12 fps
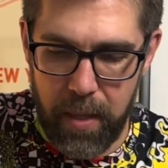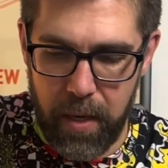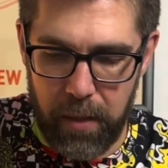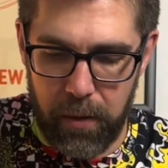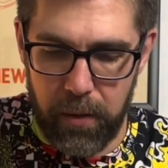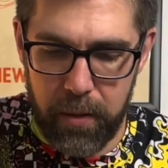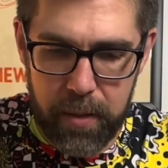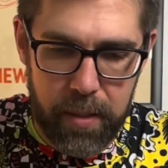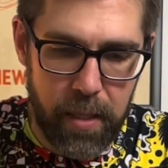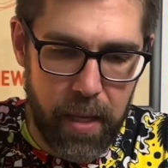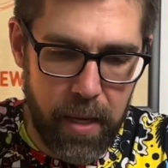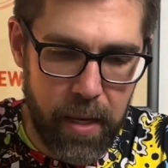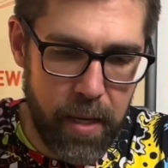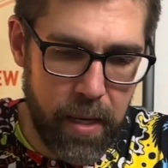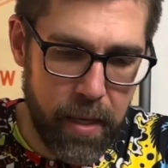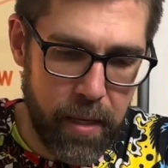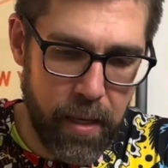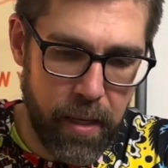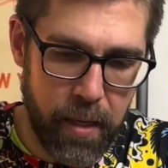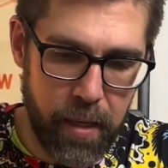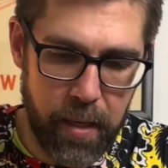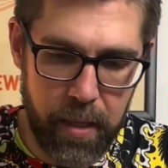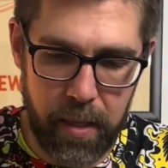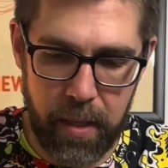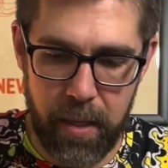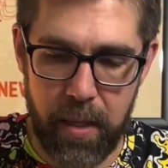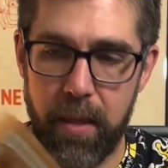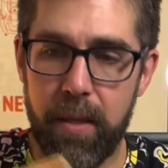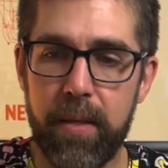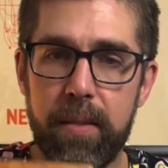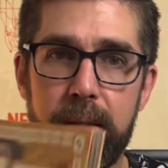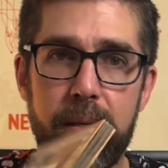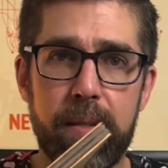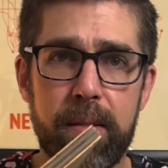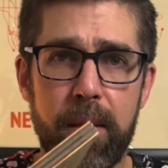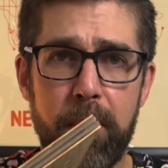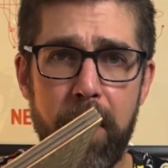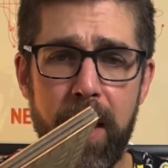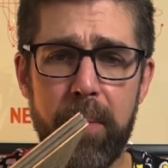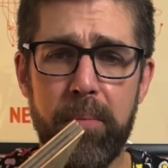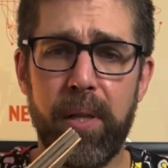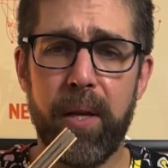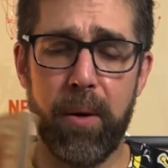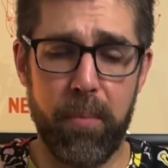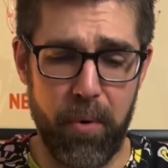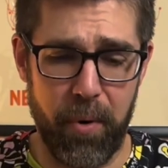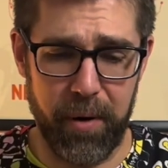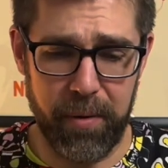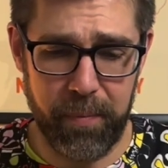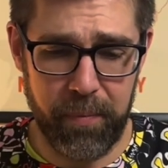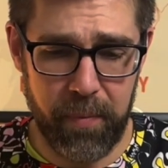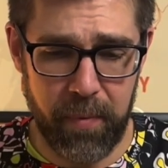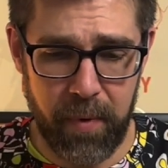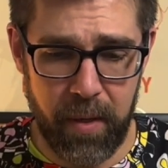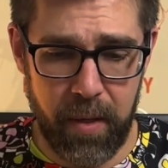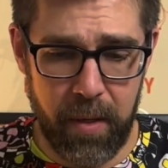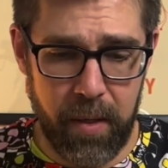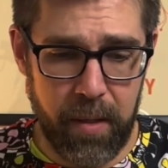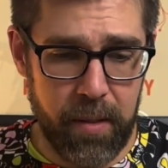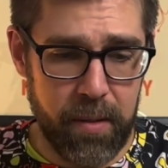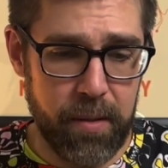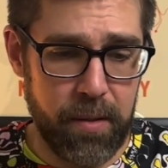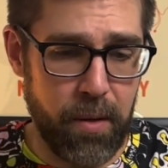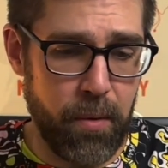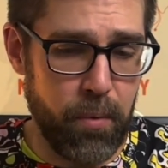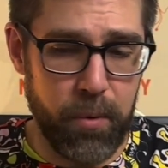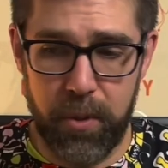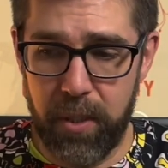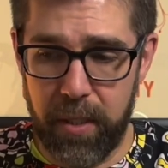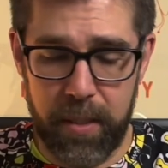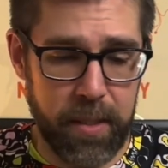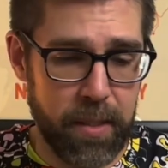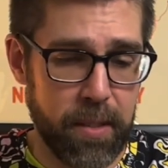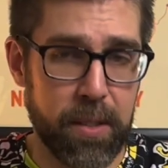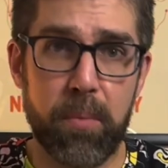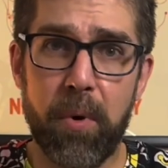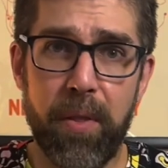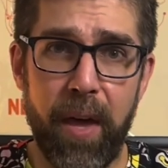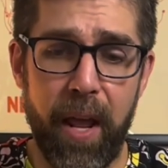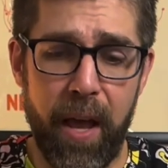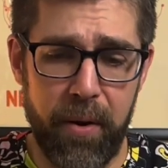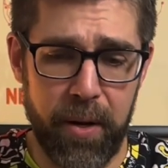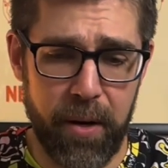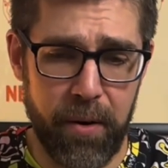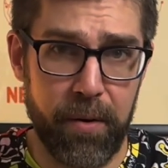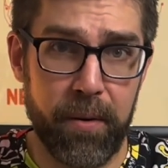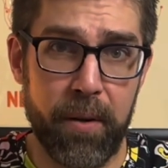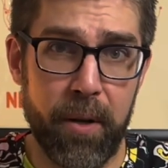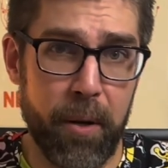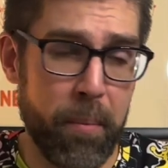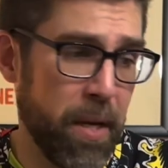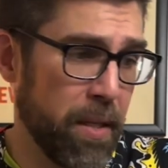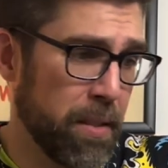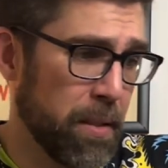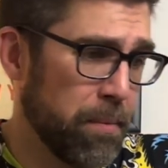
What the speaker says: it looks like this is the main player board. So we'll just spread that out here a bit.